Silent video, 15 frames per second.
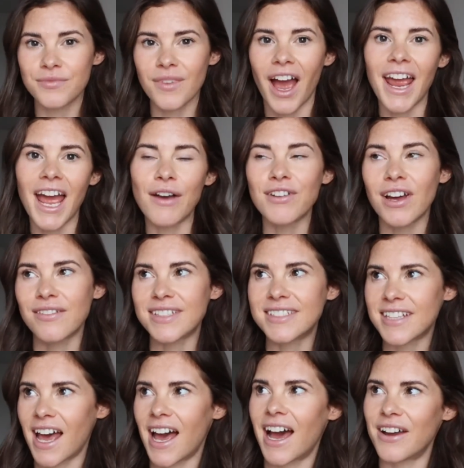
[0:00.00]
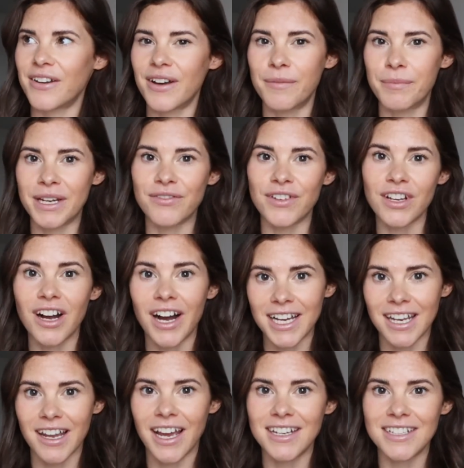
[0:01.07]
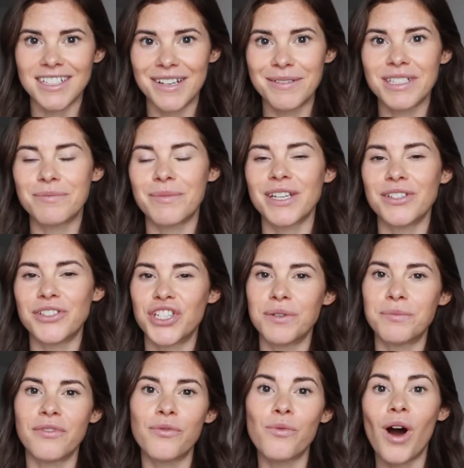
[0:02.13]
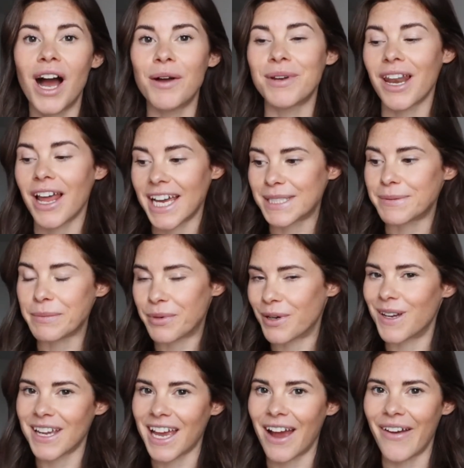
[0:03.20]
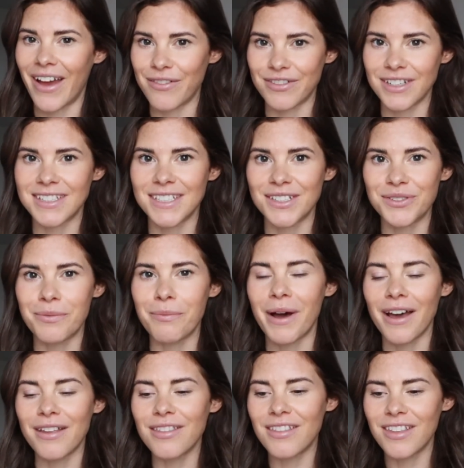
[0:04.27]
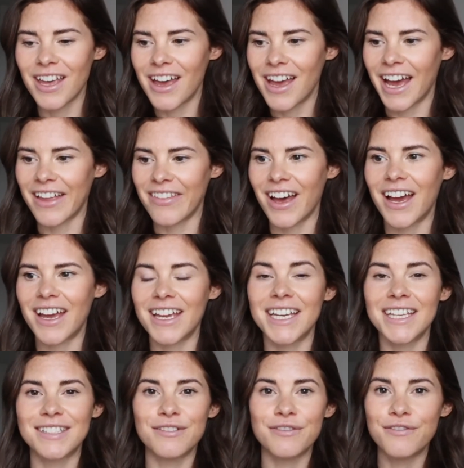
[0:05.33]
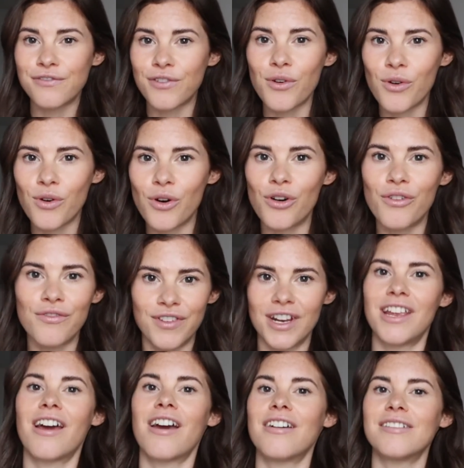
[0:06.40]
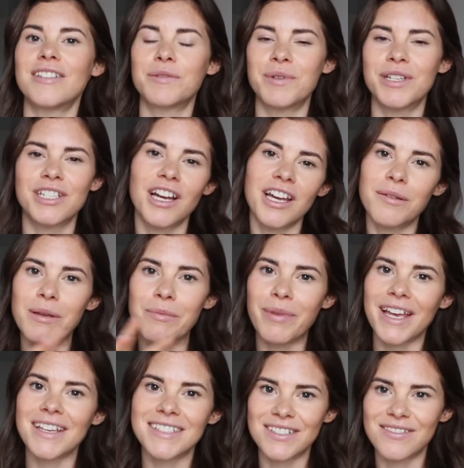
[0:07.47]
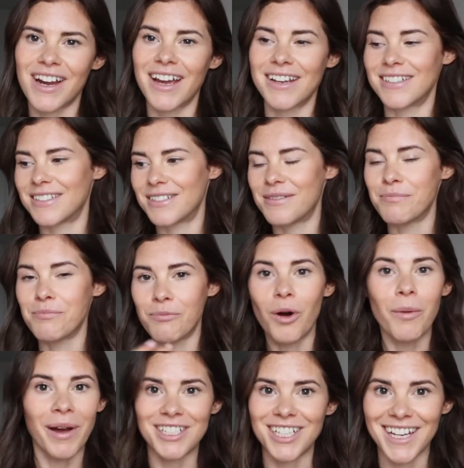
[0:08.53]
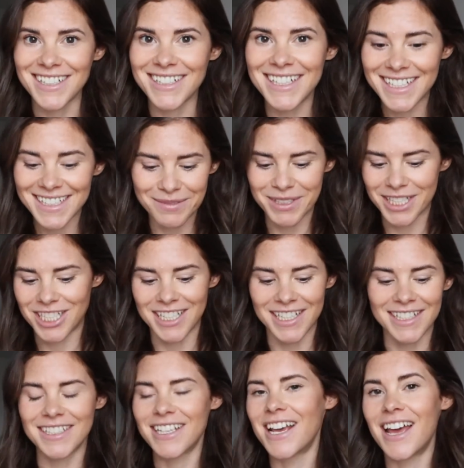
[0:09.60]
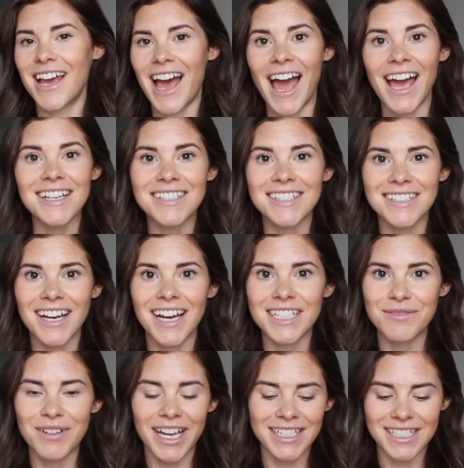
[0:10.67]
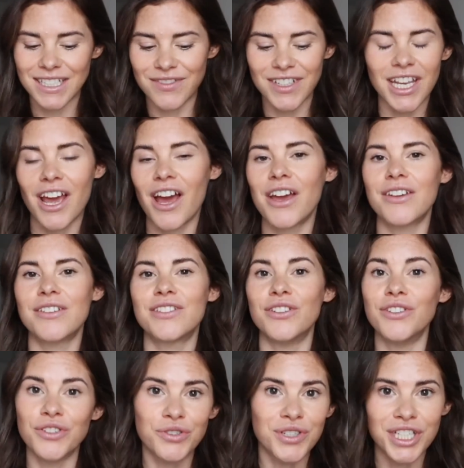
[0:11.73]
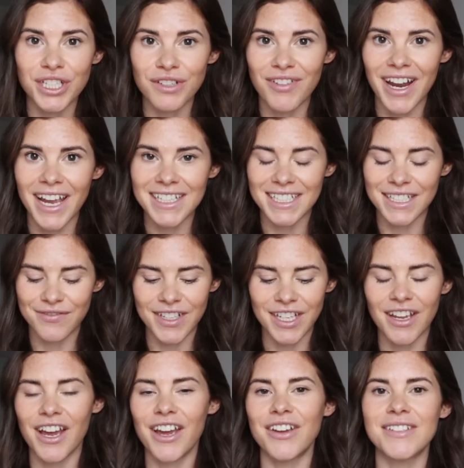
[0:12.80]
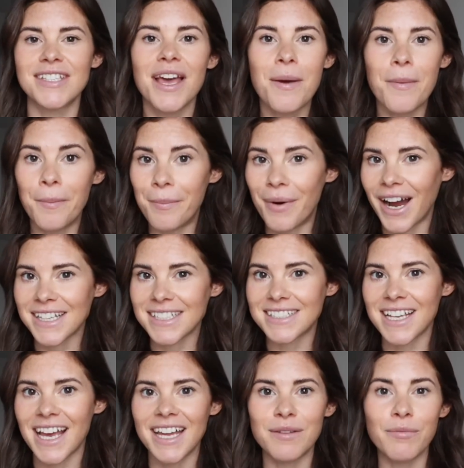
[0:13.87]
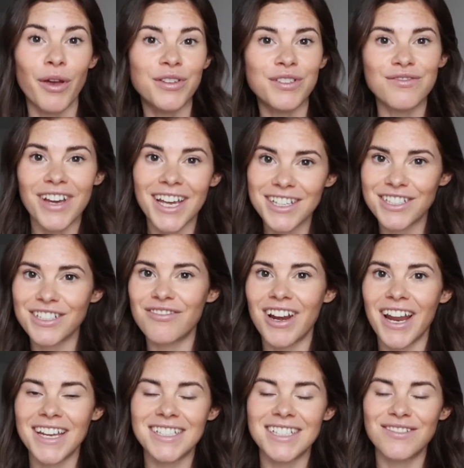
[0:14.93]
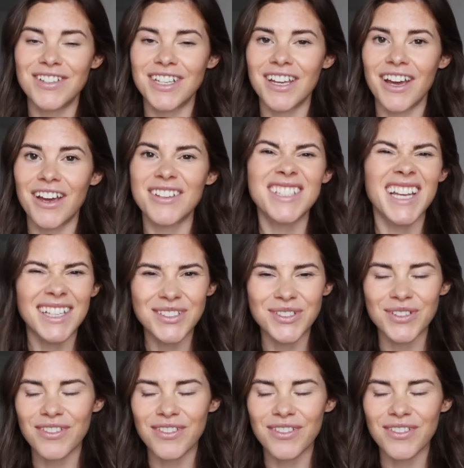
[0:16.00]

I have kind of set out a bit of a guideline in terms of my YouTube of what I would like to be putting out every single month, and that is 4 videos which are going to be based around what my channel is, which is exercise related videos, nutrition related videos, mindset and motivation related videos, that sort of